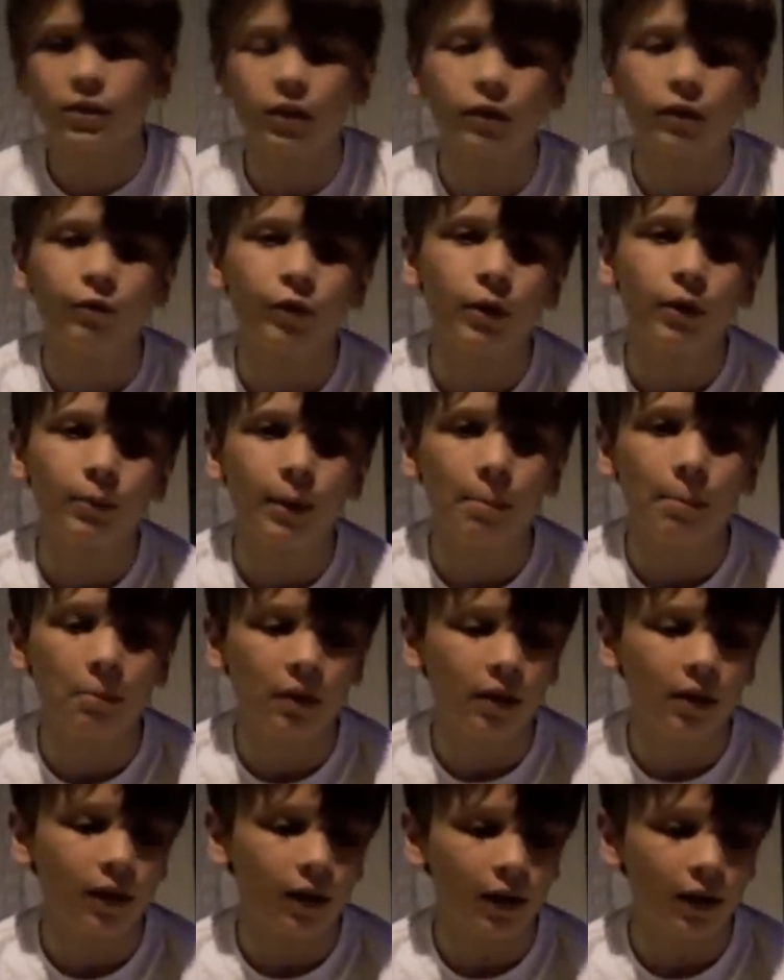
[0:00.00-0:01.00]
looking for a
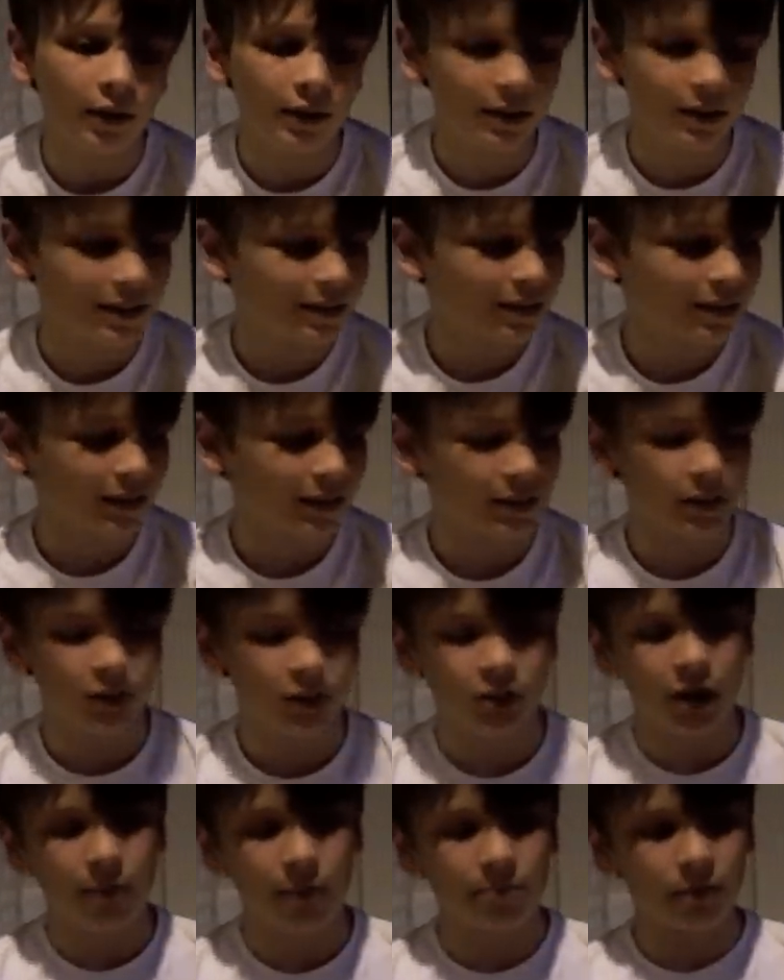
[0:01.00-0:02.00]
replica and this gets the
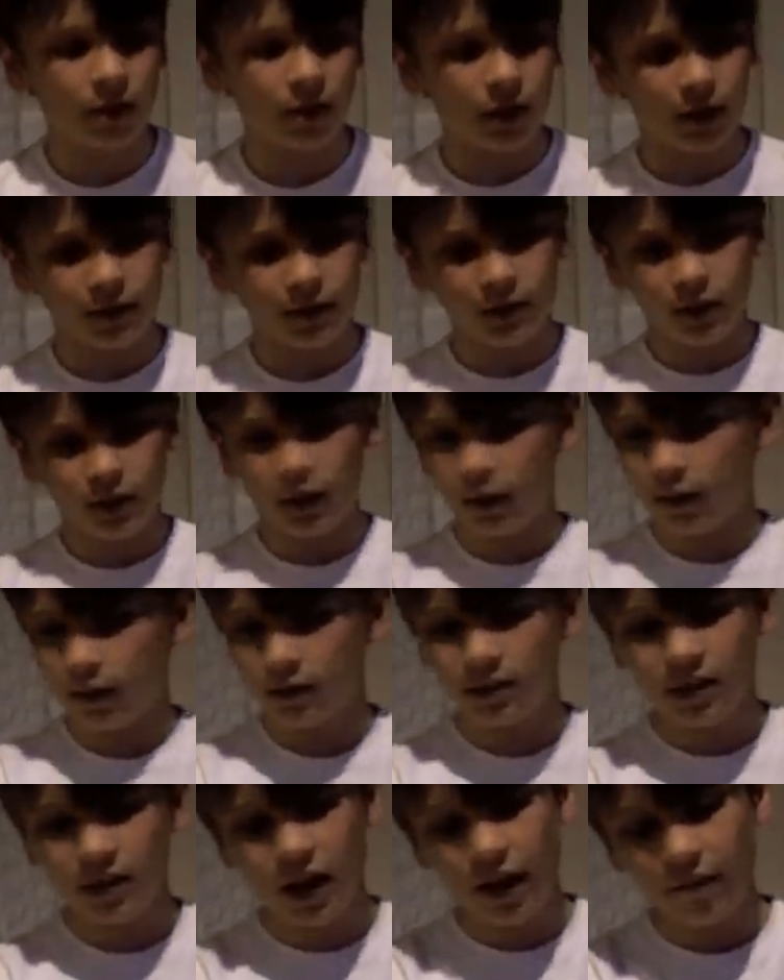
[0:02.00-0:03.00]
job done, it done.
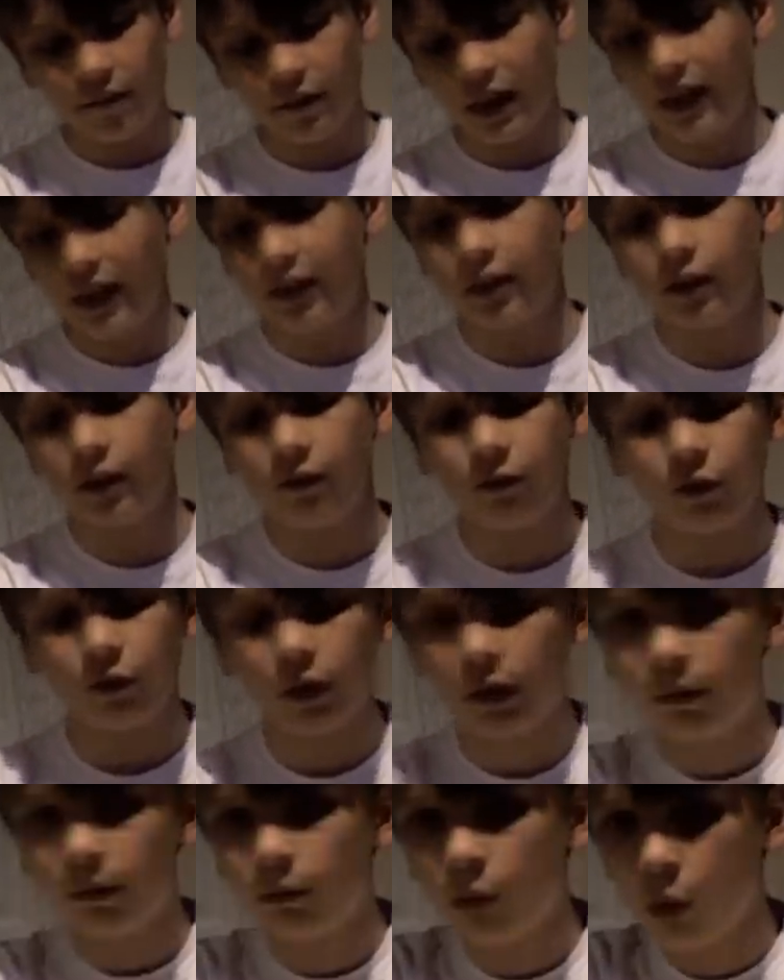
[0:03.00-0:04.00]
It's not very good
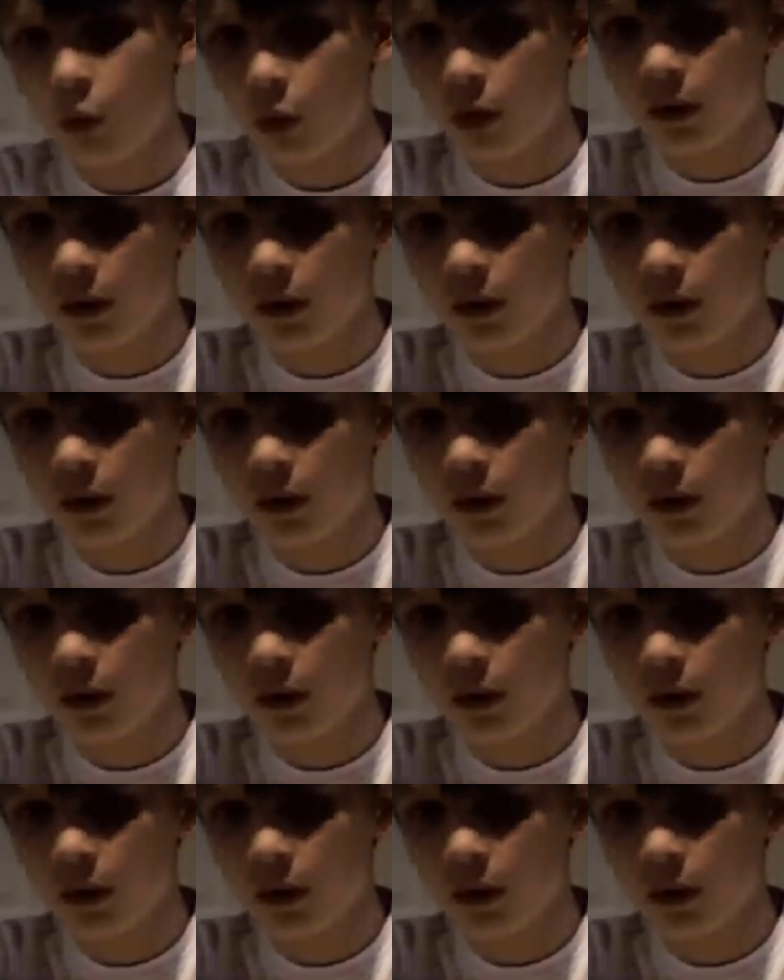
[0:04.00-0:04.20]
for war